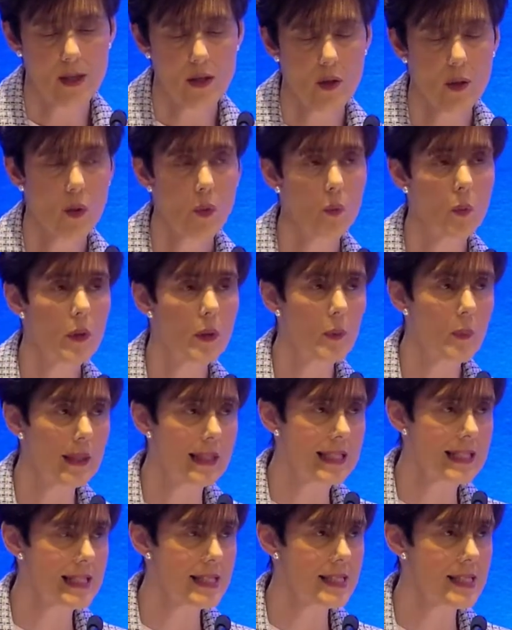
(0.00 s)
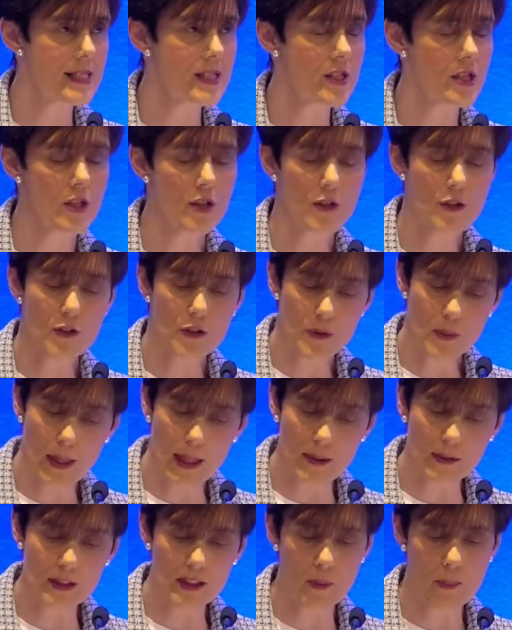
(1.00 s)
We witnessed
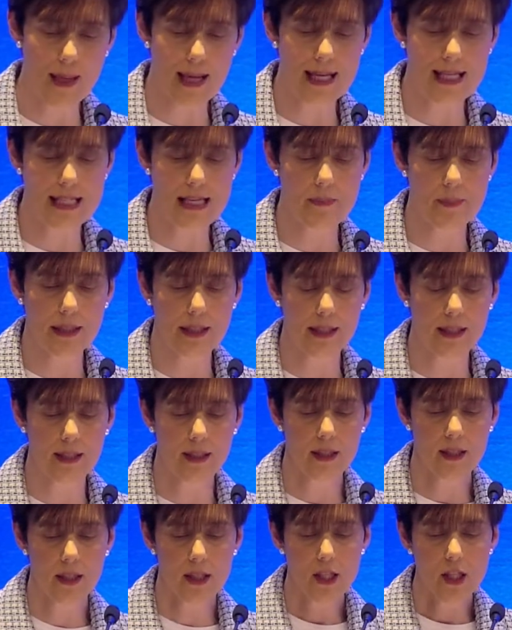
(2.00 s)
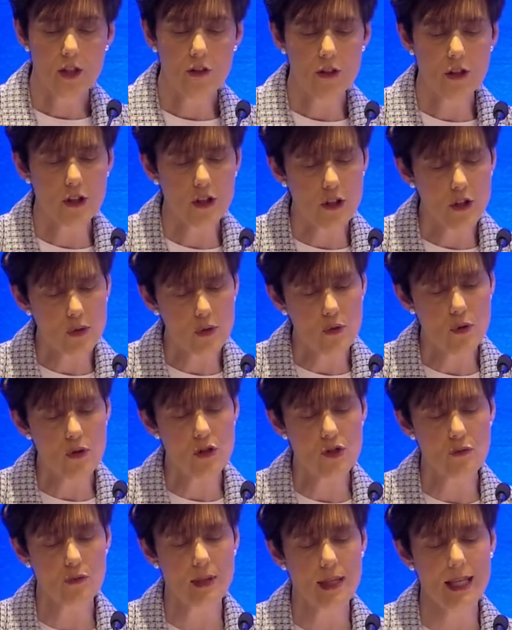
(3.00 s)
throughout the pandemic the
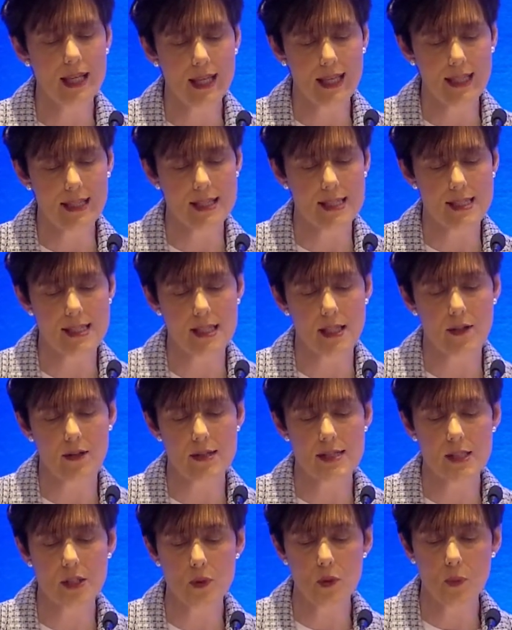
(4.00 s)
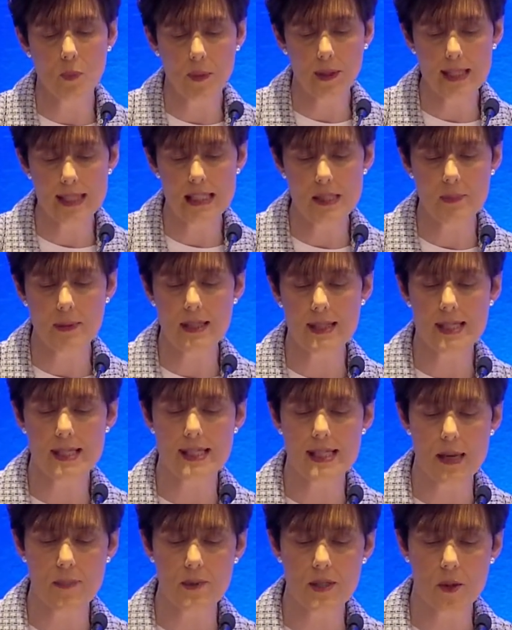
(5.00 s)
huge reliance on our school principals and
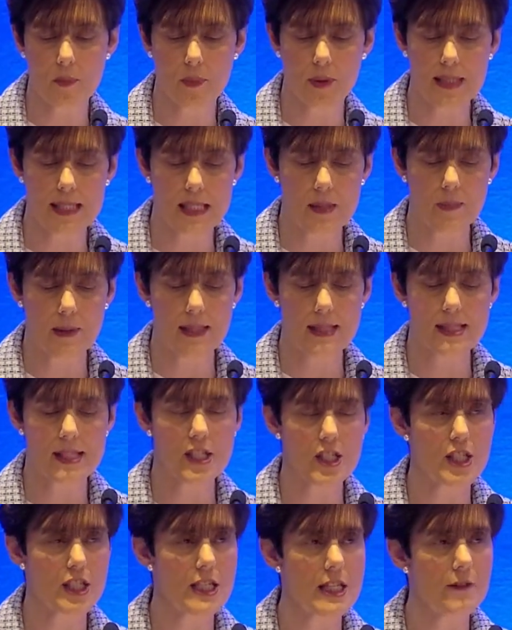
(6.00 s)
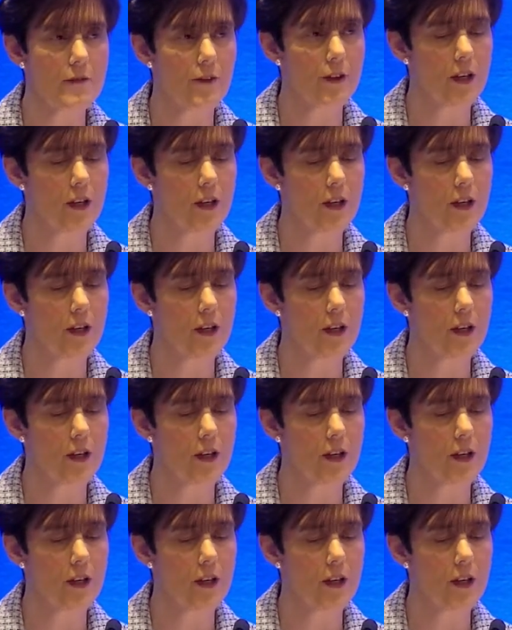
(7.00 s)
deputy principals to deliver